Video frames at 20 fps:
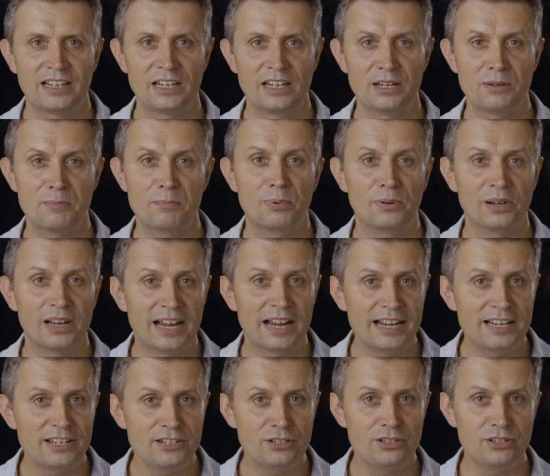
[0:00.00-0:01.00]
can
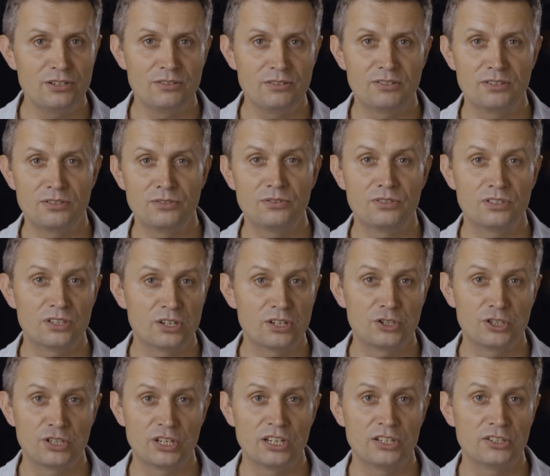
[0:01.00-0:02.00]
blind you to
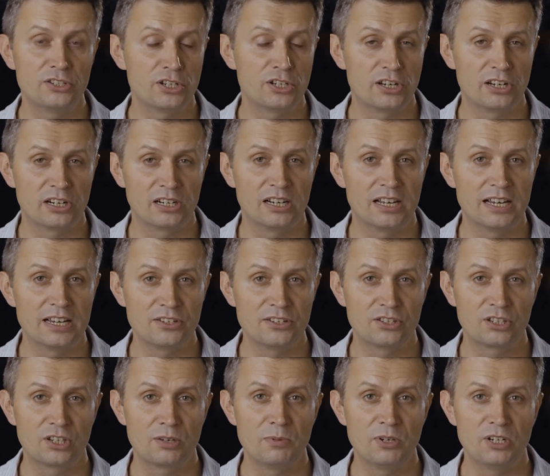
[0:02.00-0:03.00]
such
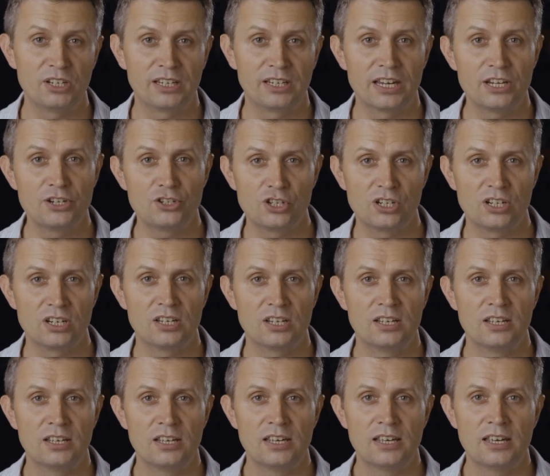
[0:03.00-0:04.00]
internalized communication.
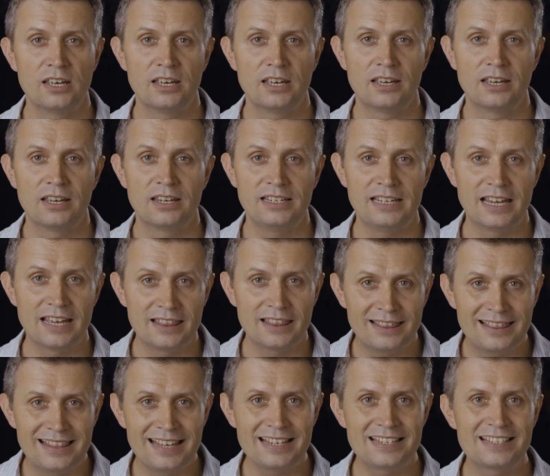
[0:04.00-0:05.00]

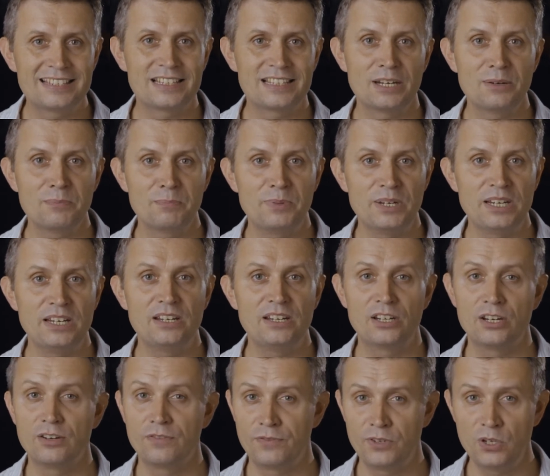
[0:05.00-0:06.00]
Yet this can be
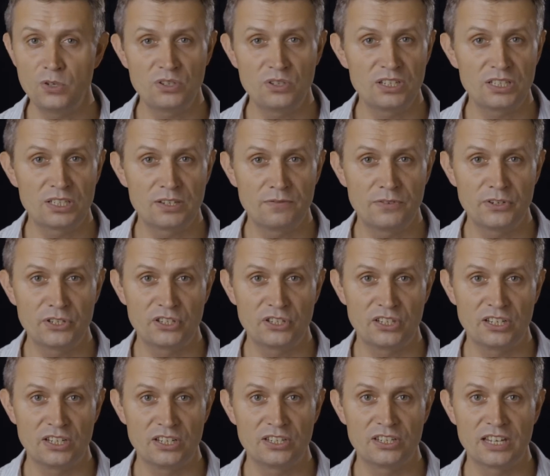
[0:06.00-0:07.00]
confusing to
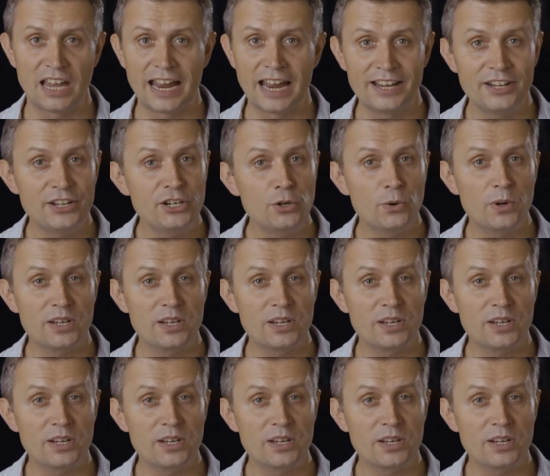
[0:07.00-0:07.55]
visitors and new